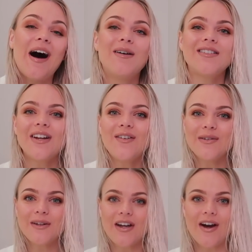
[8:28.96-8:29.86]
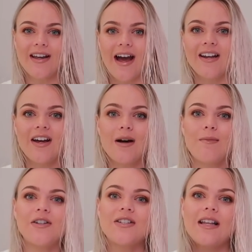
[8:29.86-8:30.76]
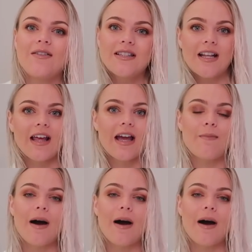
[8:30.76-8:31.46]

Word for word: I don't know if I'm gonna go again. Like, I might just leave it until I get